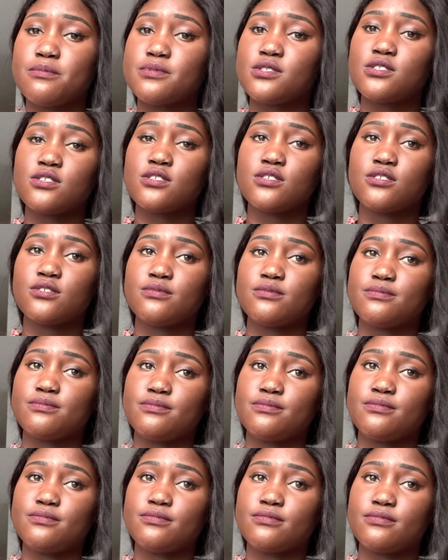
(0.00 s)
So
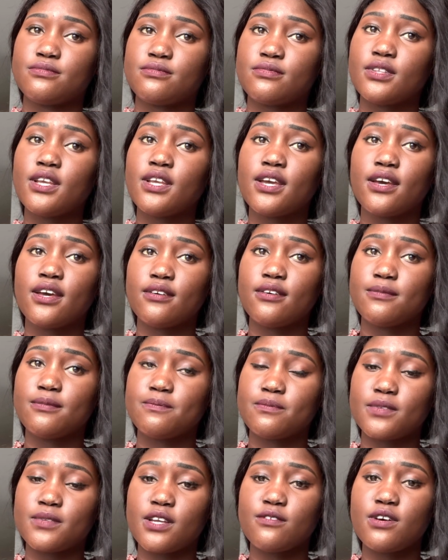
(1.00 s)
yeah,
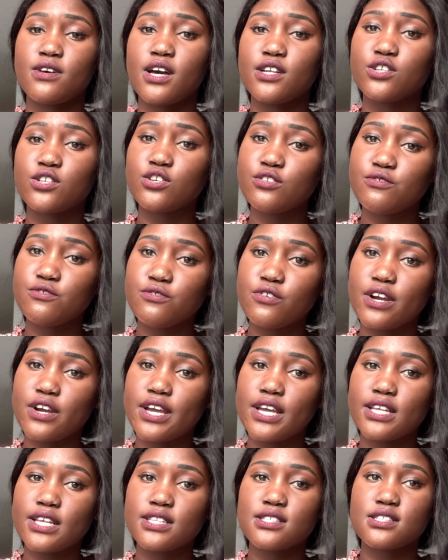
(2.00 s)
I've had good
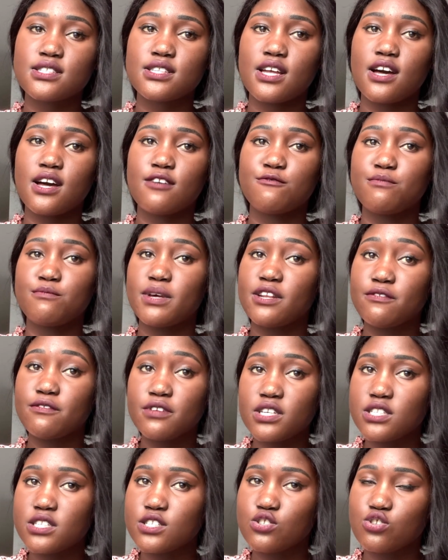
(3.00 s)
friends that I've
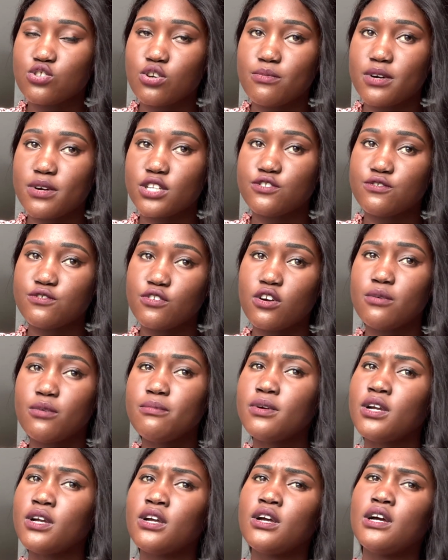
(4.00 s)
benefited so much
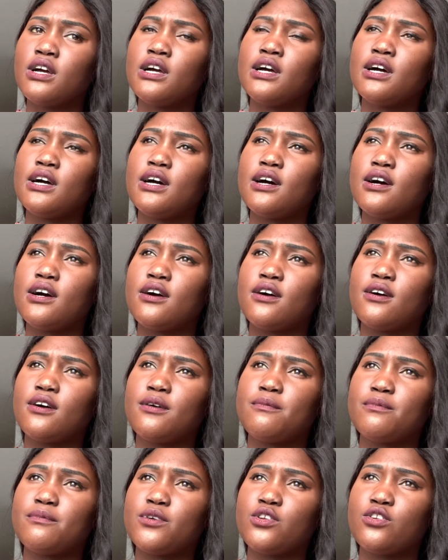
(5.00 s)
from.
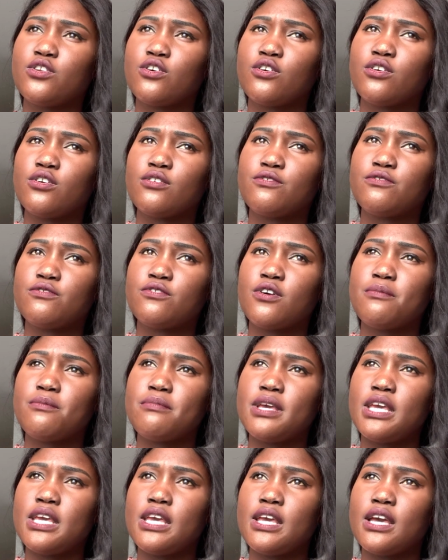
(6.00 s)
For
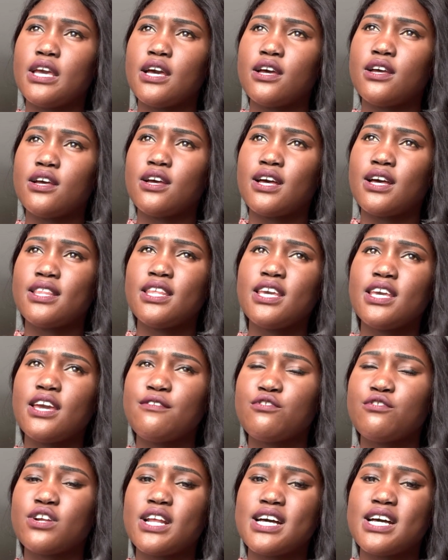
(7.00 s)
me, I think
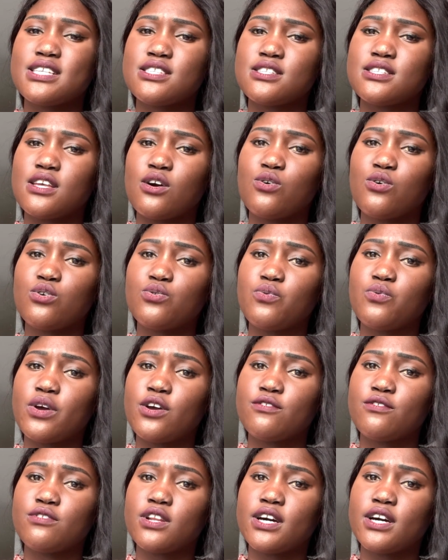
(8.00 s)
everyone has their own way
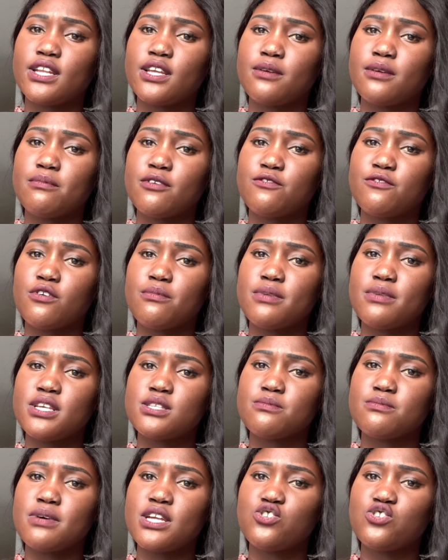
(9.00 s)
of learning, but for me
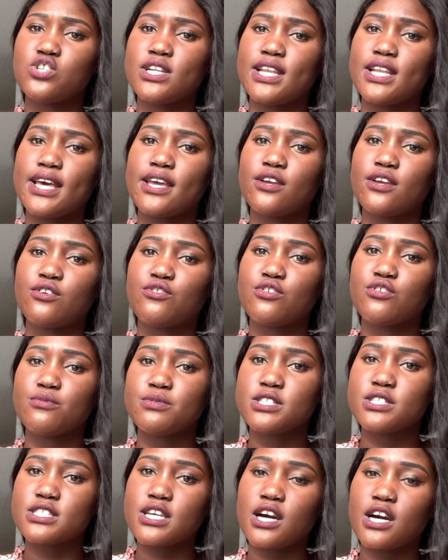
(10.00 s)
it's major like group
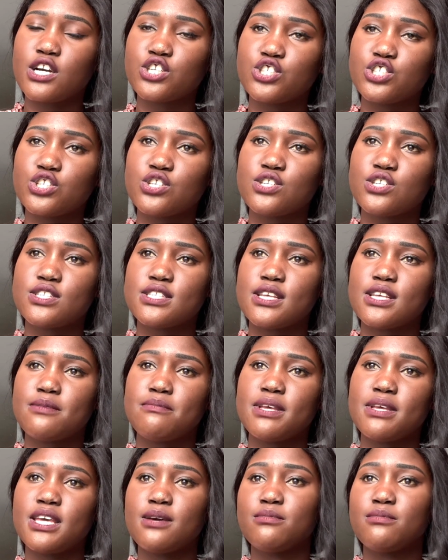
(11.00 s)
discussions and
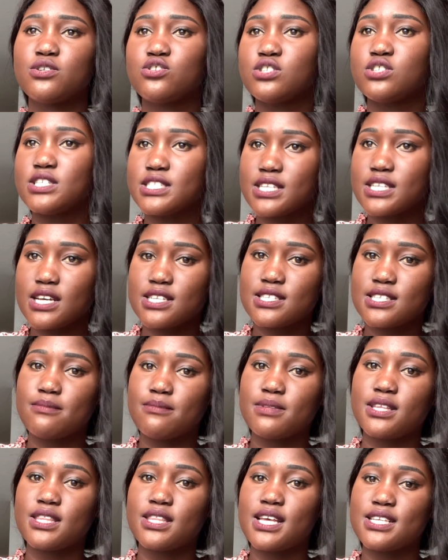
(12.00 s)
being able to discuss
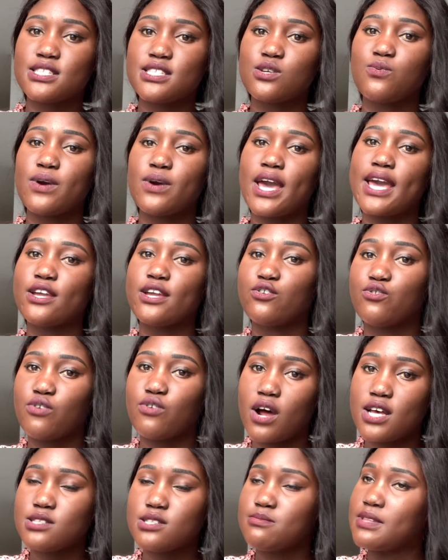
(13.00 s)
something. That's the way I
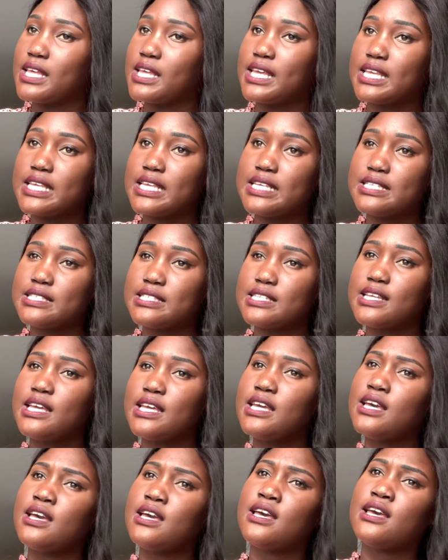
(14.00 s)
grasp things
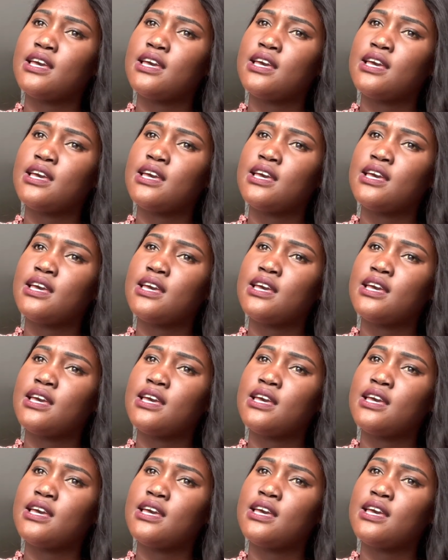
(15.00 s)
easily.